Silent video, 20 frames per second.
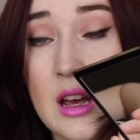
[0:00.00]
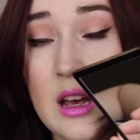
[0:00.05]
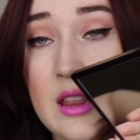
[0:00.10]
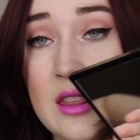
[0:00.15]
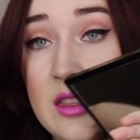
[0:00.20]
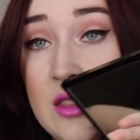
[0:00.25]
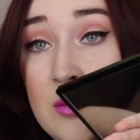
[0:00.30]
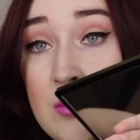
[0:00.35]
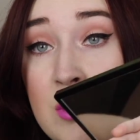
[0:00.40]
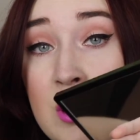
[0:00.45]

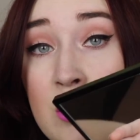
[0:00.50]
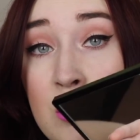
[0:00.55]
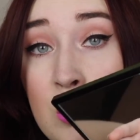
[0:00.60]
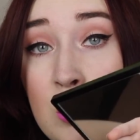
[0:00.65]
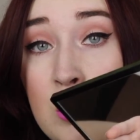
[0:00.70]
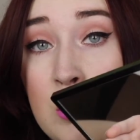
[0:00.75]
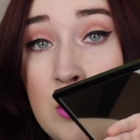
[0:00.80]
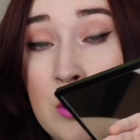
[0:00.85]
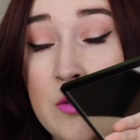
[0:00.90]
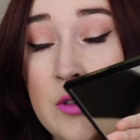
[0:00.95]
the mirror would
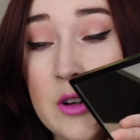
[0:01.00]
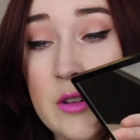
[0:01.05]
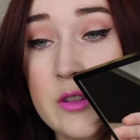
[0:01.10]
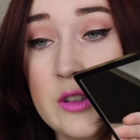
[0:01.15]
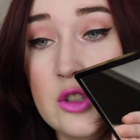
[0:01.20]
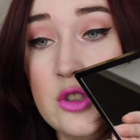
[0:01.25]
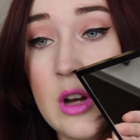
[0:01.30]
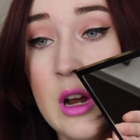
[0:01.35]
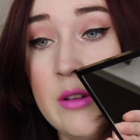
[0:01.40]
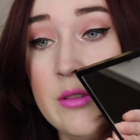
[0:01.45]
be perfect for
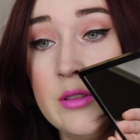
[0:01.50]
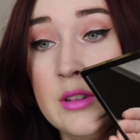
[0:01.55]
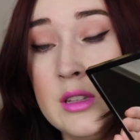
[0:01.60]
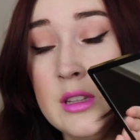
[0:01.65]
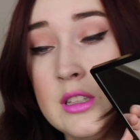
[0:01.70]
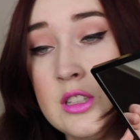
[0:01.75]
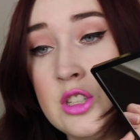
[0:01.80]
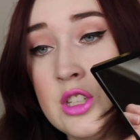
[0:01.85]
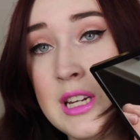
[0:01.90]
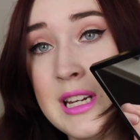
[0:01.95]
traveling.
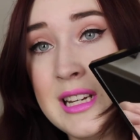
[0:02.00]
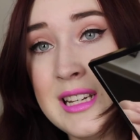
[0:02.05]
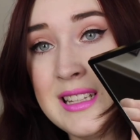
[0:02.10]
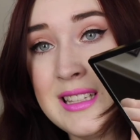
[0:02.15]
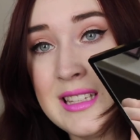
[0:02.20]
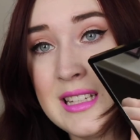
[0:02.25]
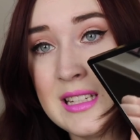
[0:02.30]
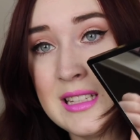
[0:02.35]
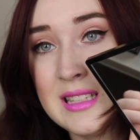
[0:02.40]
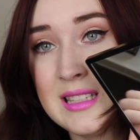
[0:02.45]
The shades
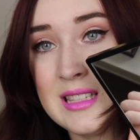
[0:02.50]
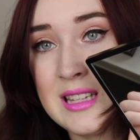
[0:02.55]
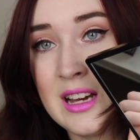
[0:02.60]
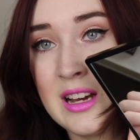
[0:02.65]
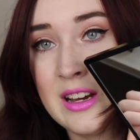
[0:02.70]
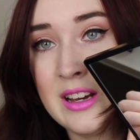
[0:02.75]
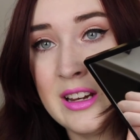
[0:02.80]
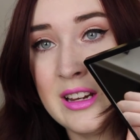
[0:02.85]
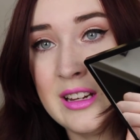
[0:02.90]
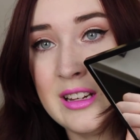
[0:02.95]

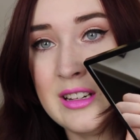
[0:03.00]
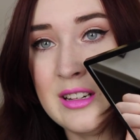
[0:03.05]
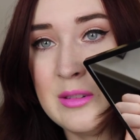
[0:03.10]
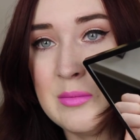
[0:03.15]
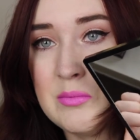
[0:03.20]
inside,